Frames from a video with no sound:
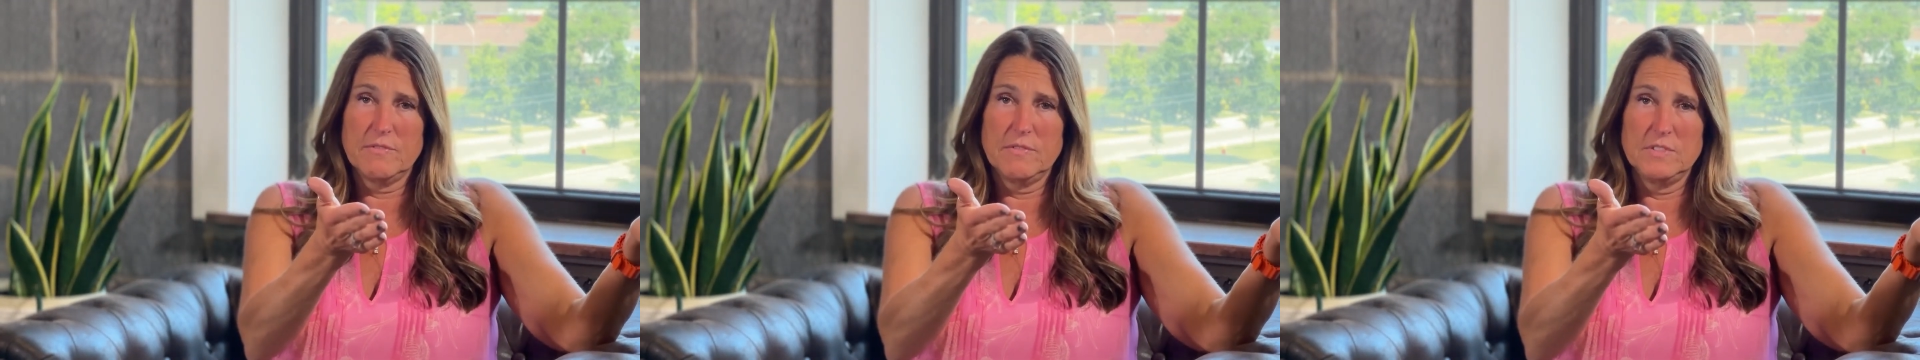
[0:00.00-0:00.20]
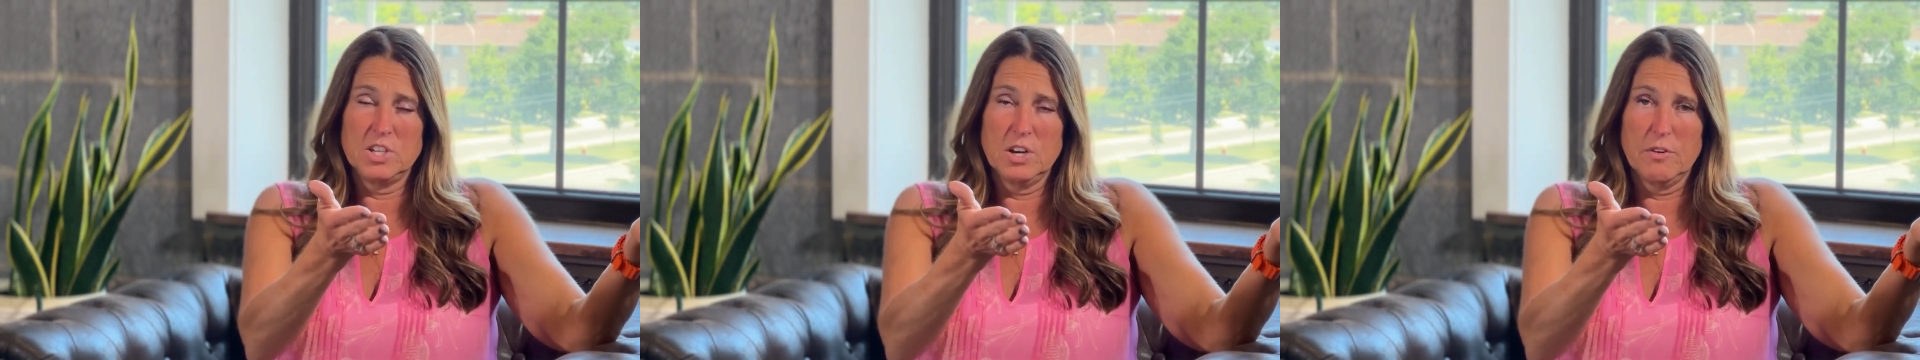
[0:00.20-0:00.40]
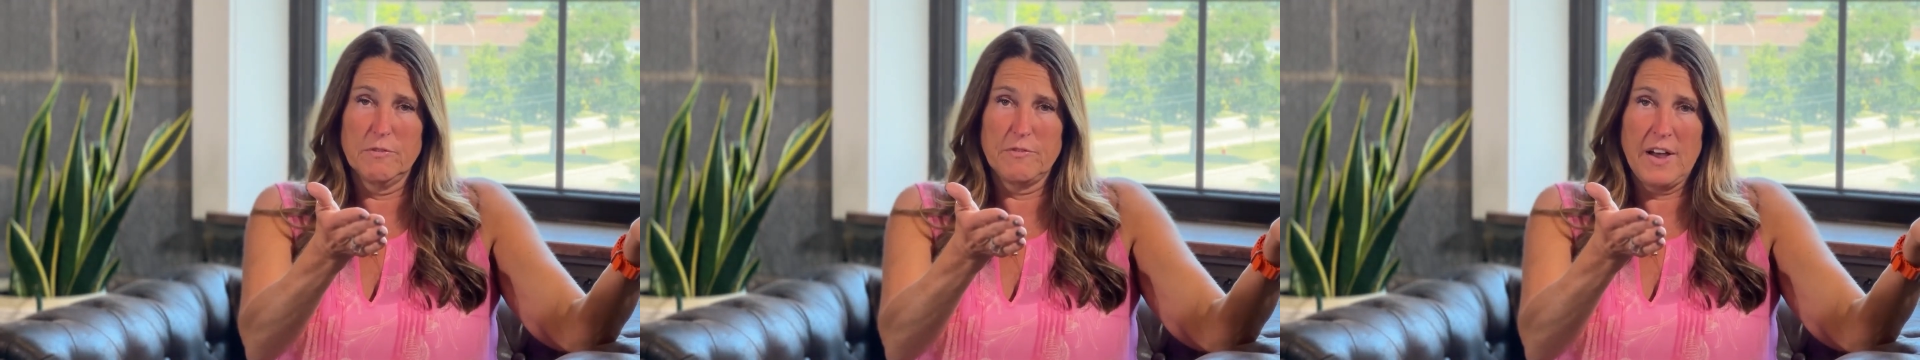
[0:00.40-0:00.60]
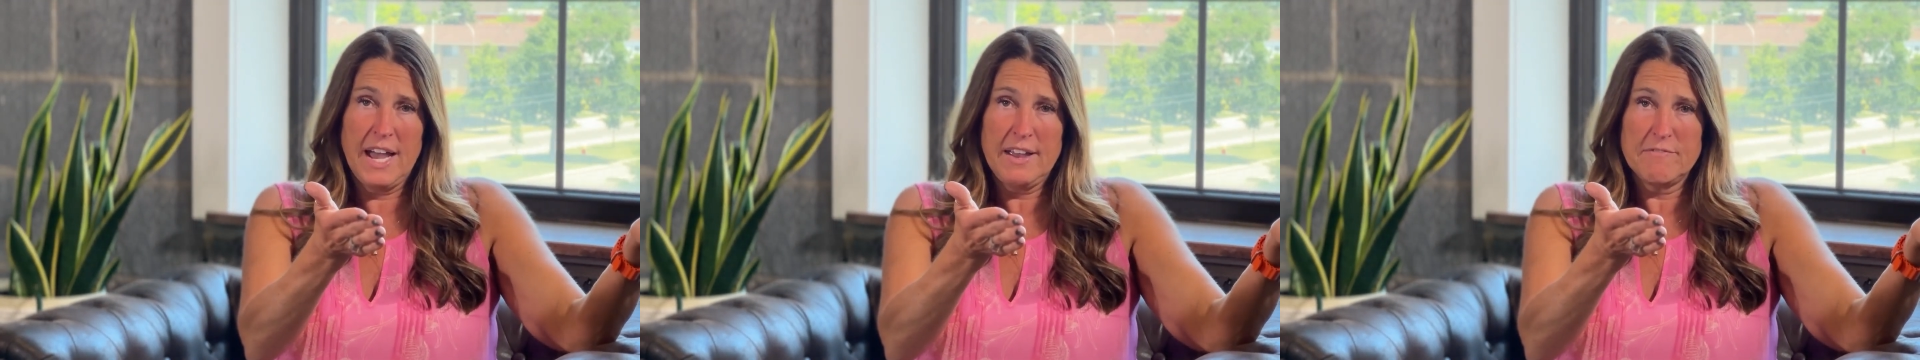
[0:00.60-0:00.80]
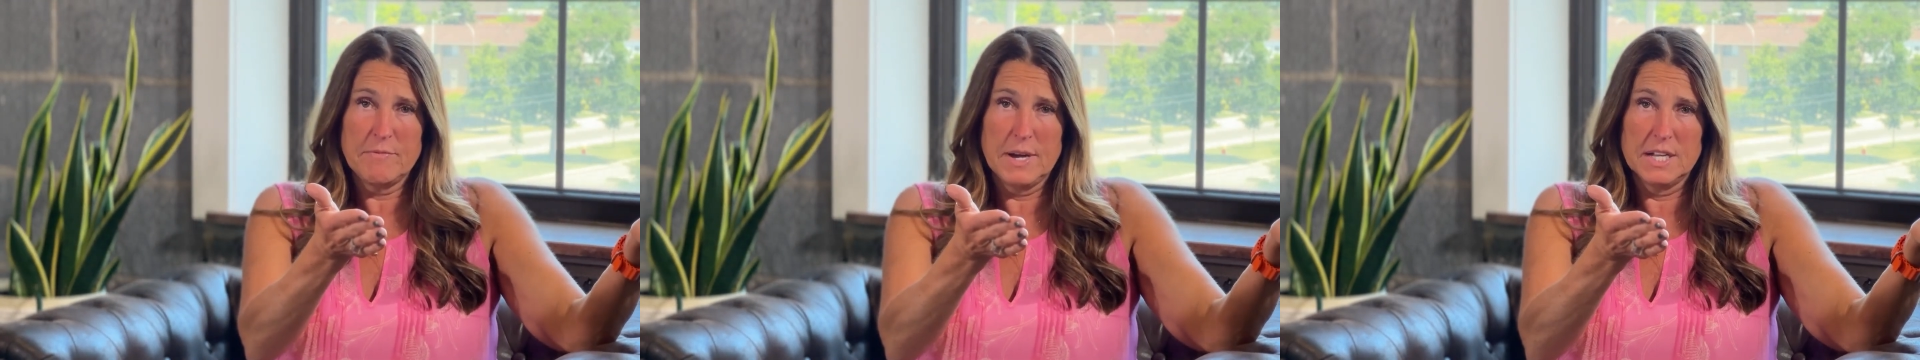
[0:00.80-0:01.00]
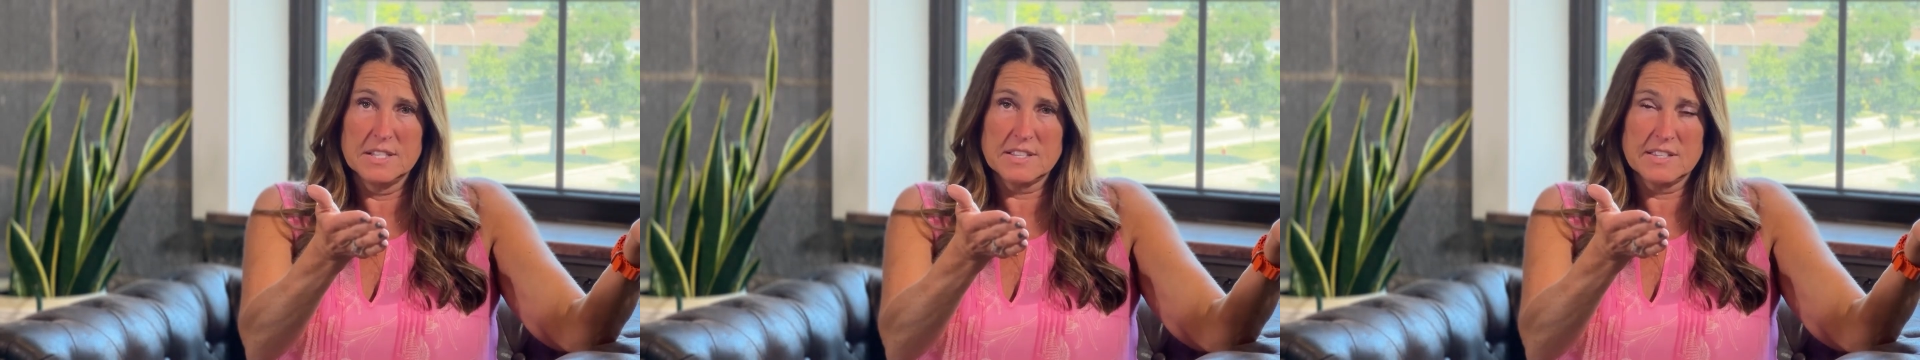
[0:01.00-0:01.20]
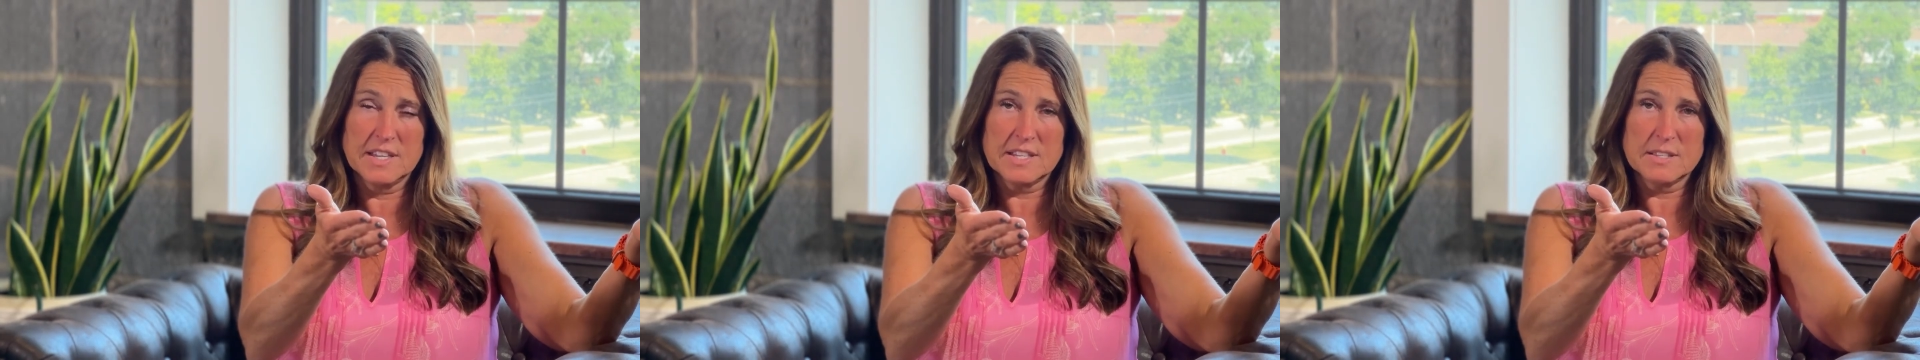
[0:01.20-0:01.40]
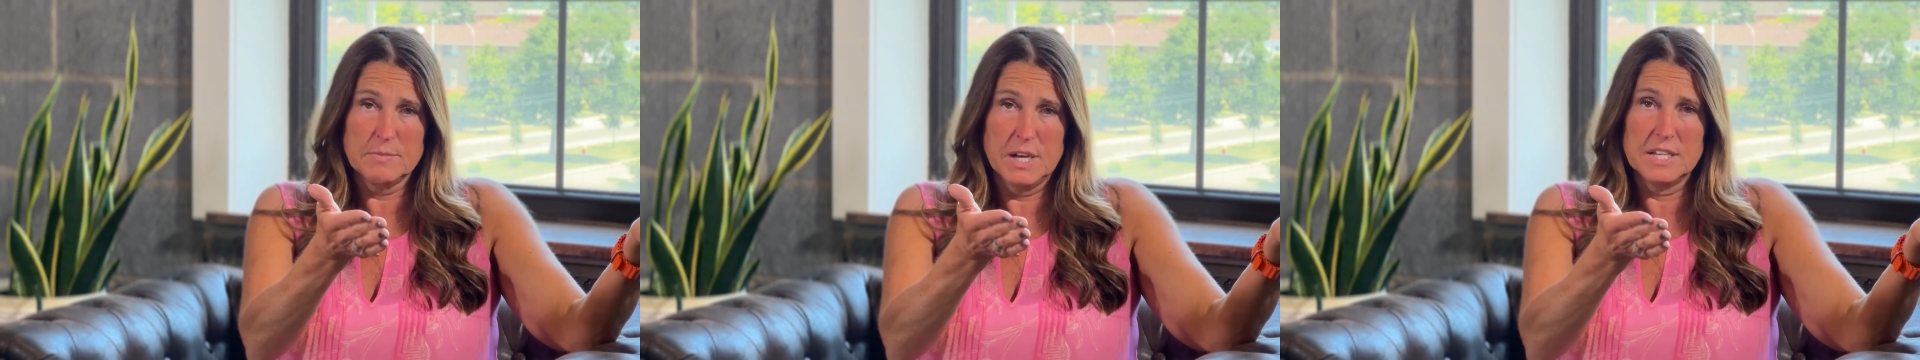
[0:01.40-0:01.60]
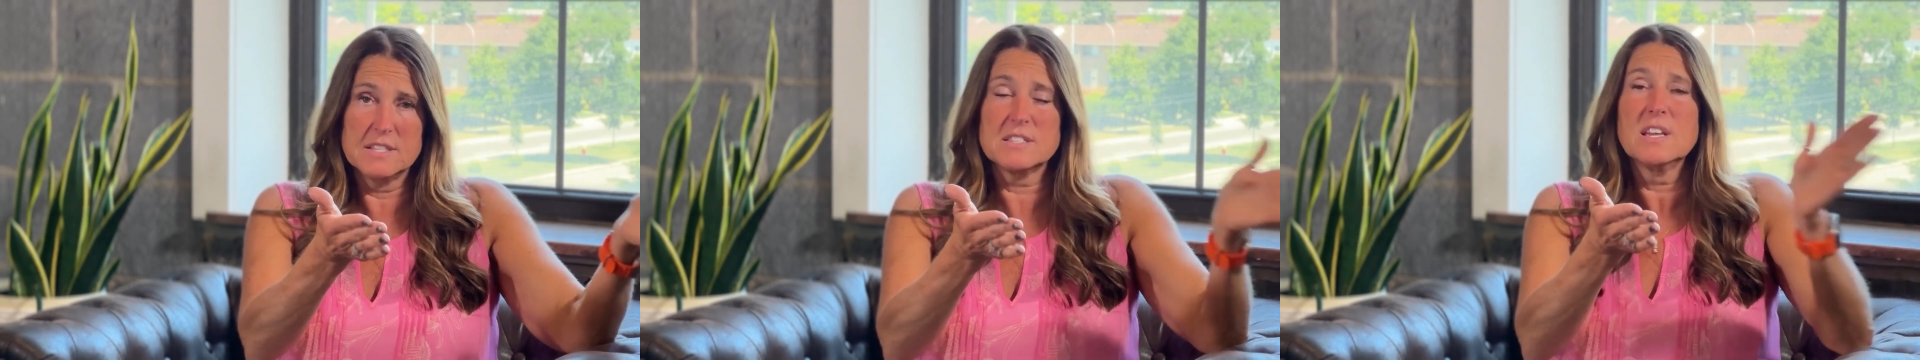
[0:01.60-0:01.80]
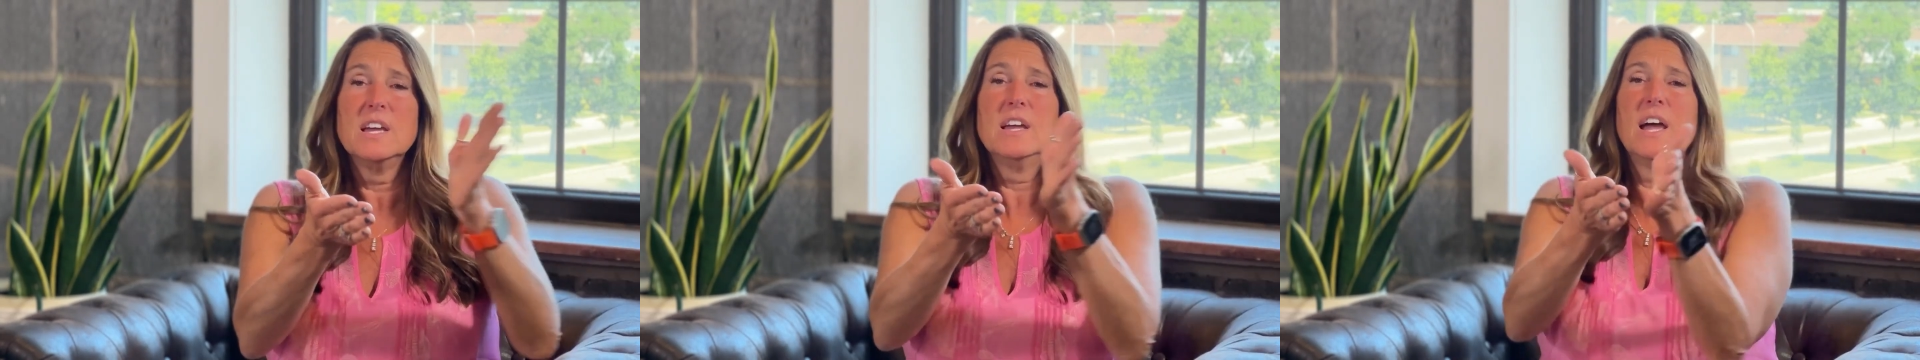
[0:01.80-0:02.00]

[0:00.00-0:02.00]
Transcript: 5 months, 6 months,